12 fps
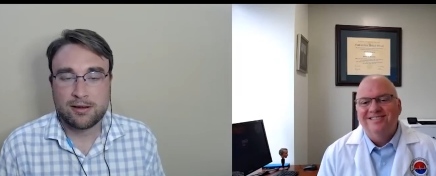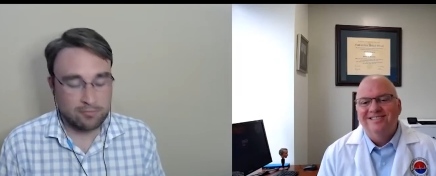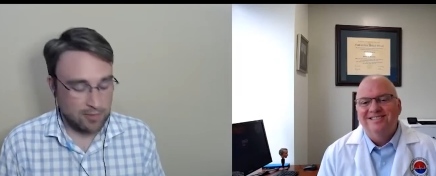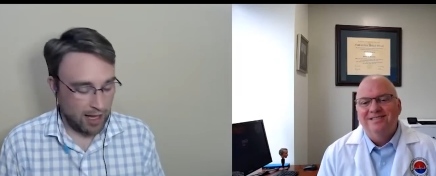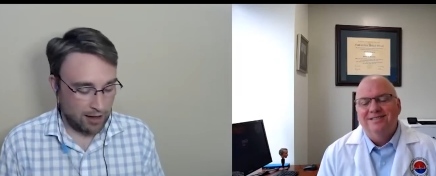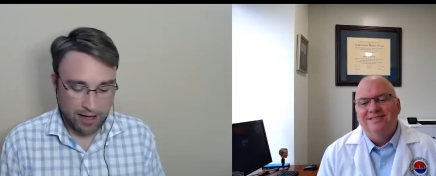
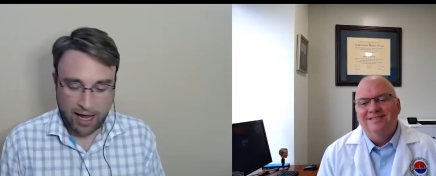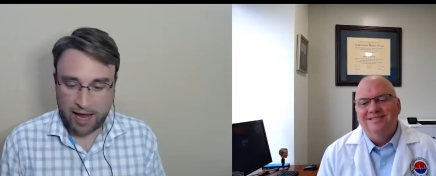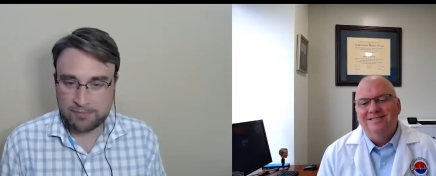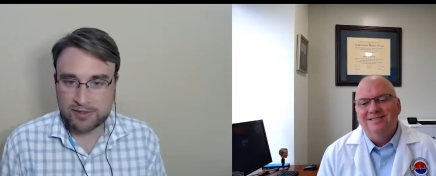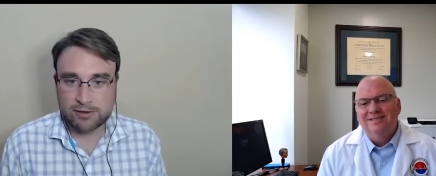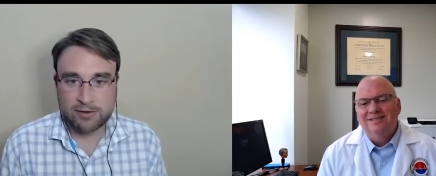Speaker 1: That
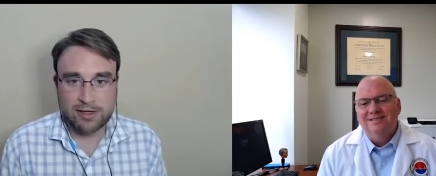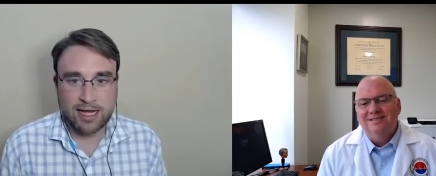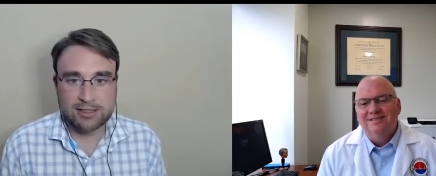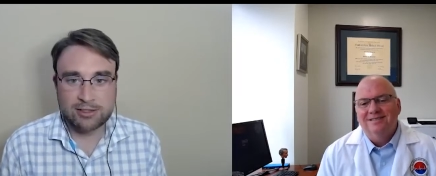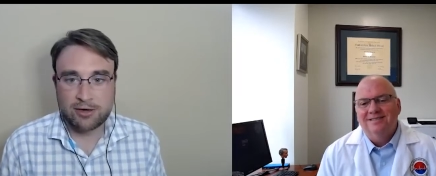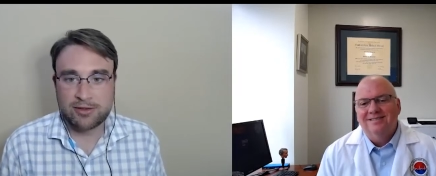absolutely, and
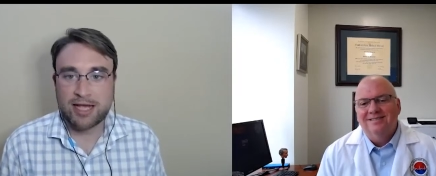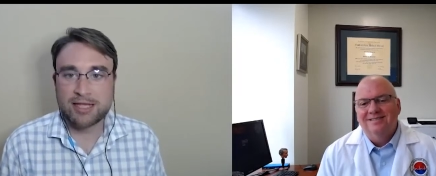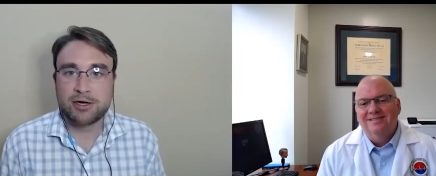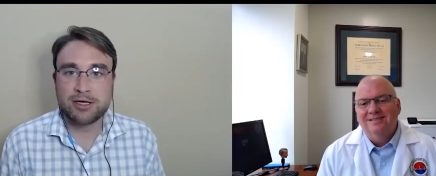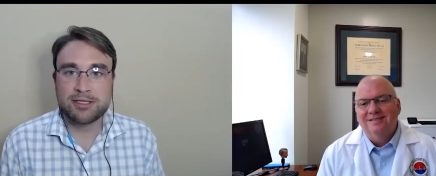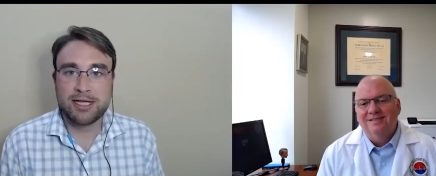that's our
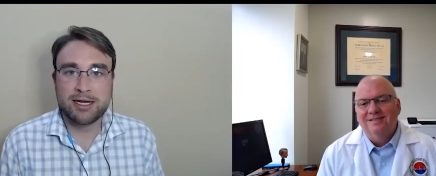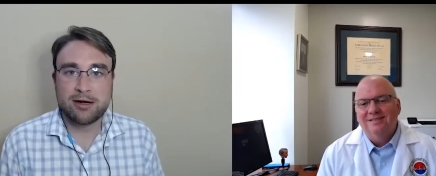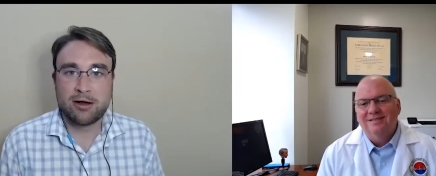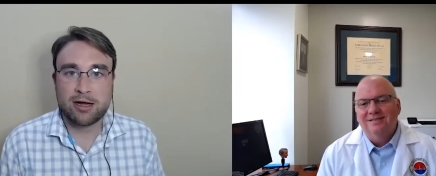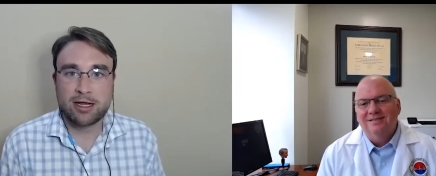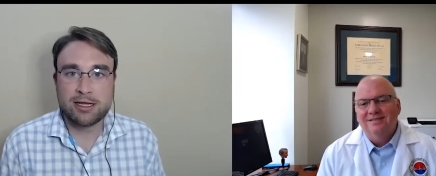that's our intended
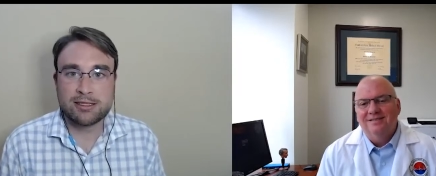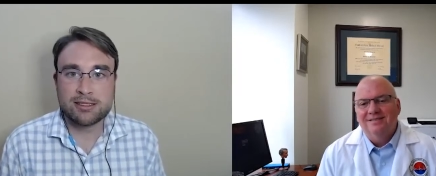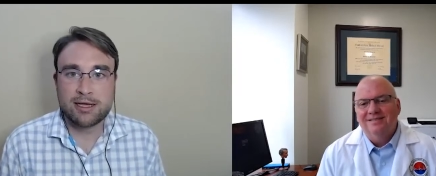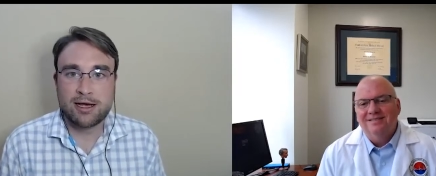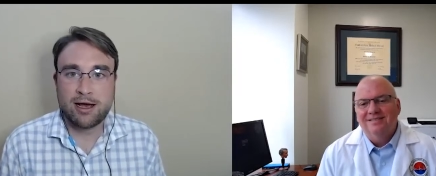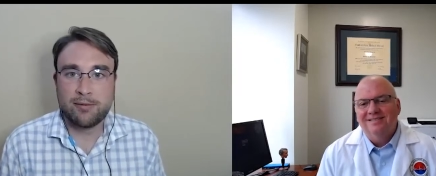
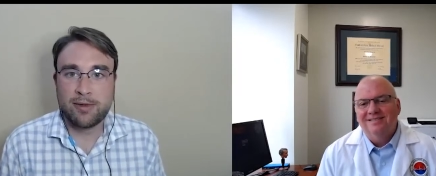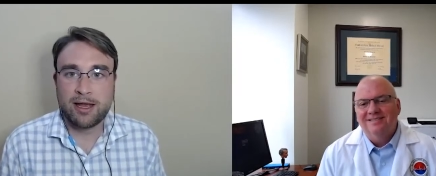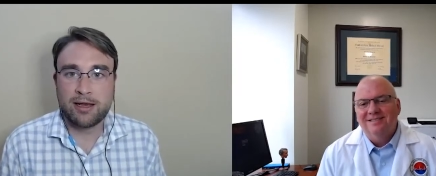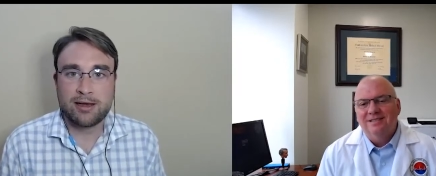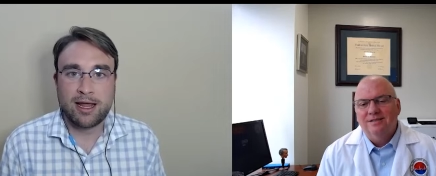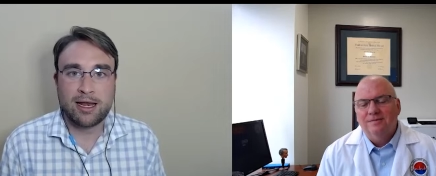audience, um,
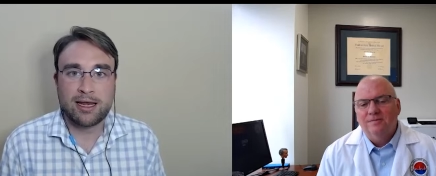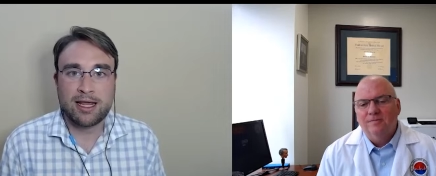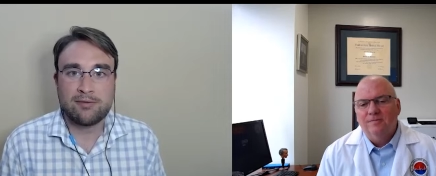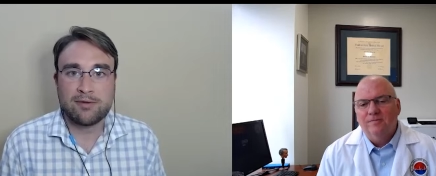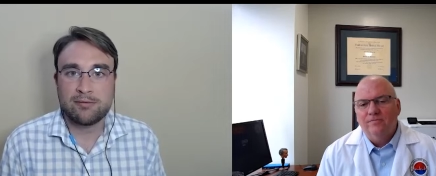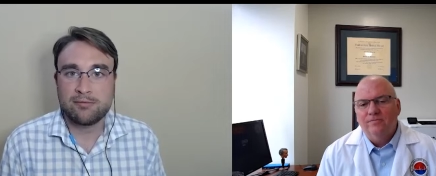and and
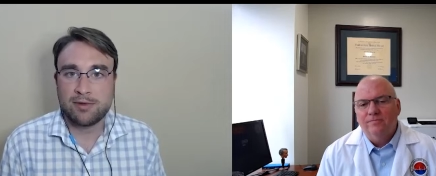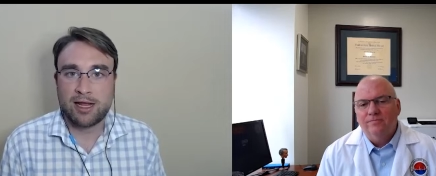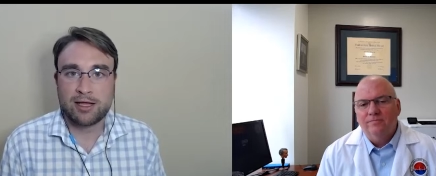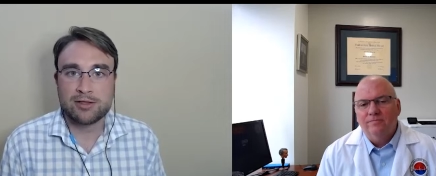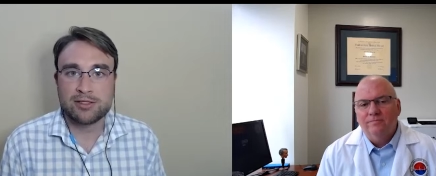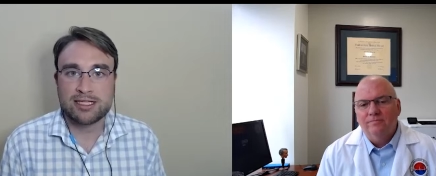even
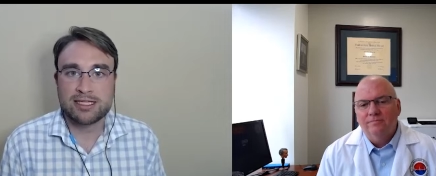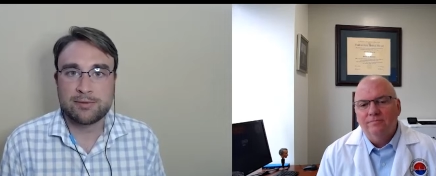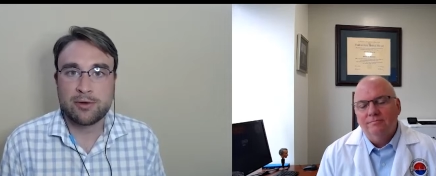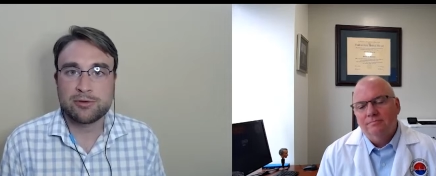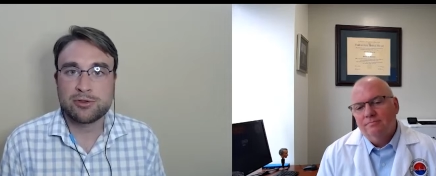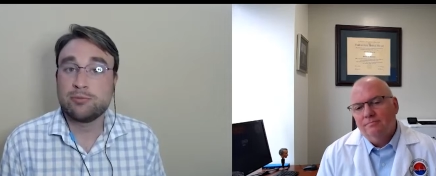like you said, some
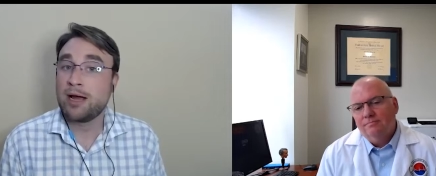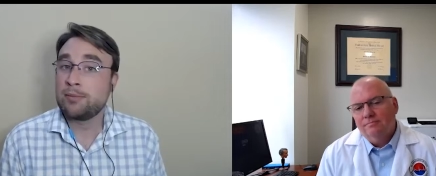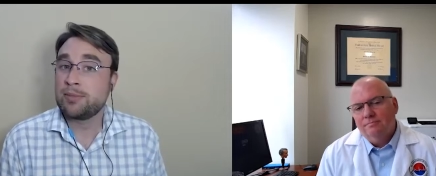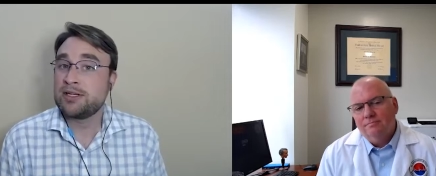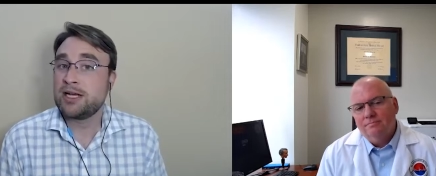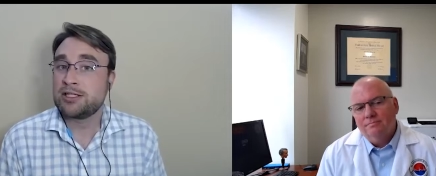of those who
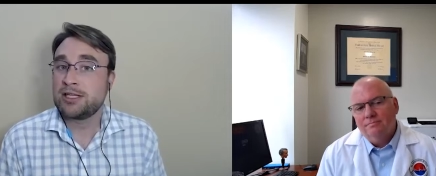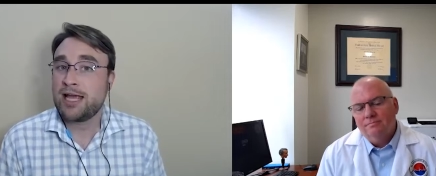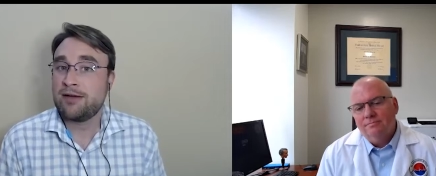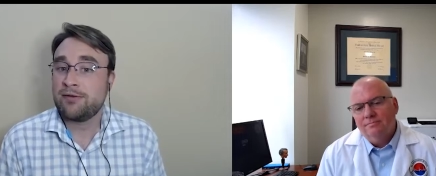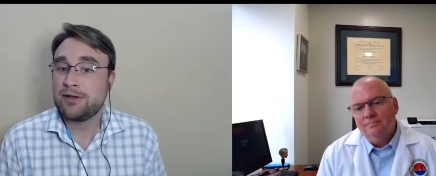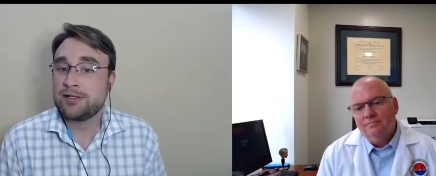might potentially
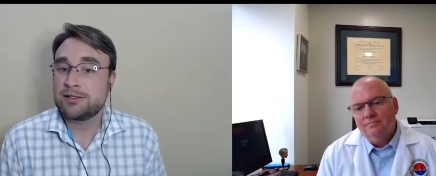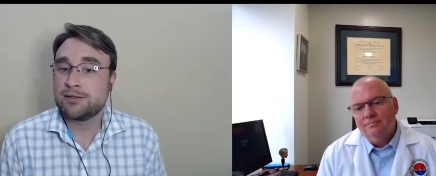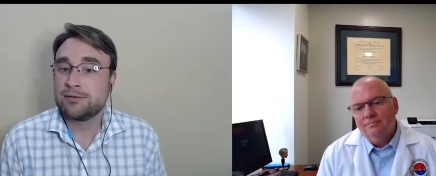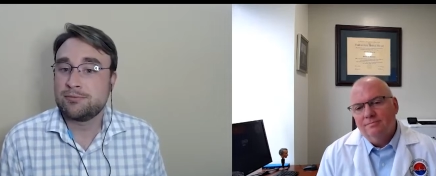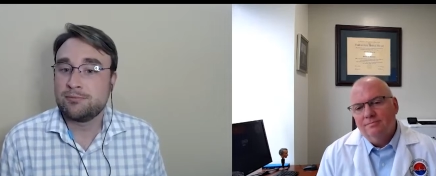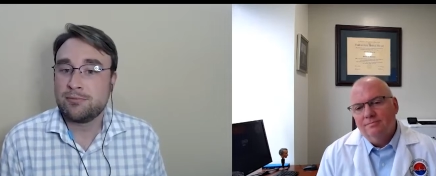have us.
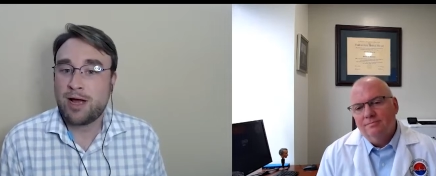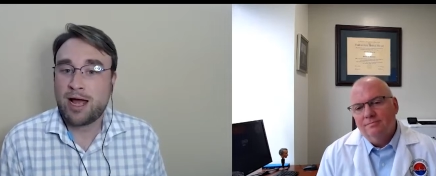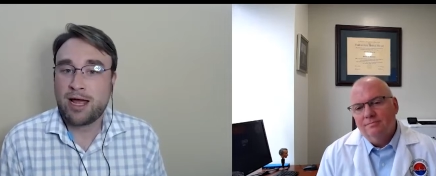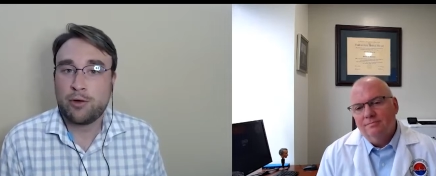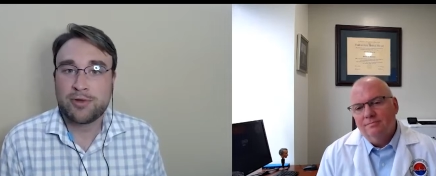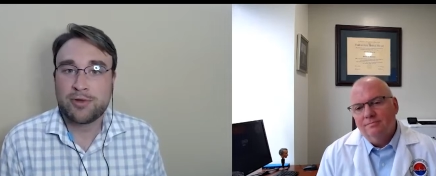Uh,
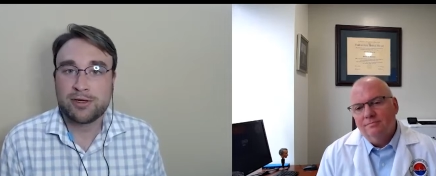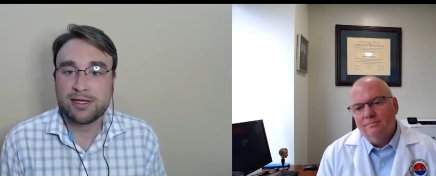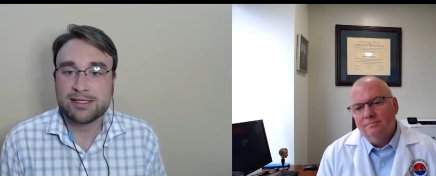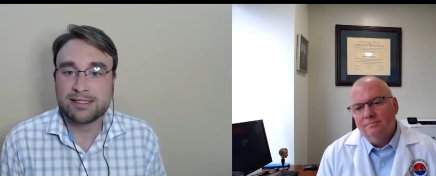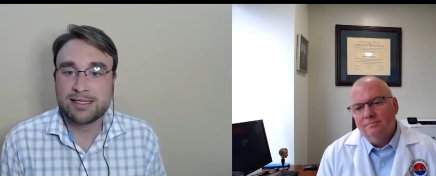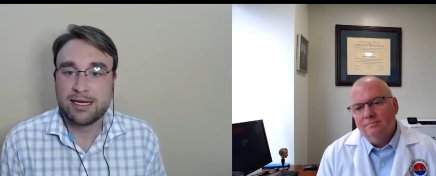I hope they're
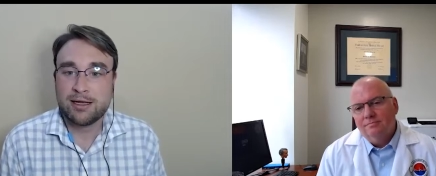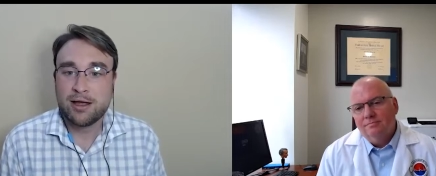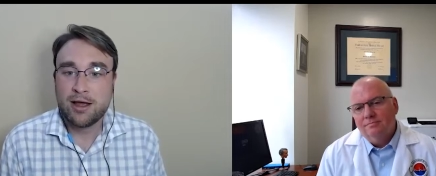listening,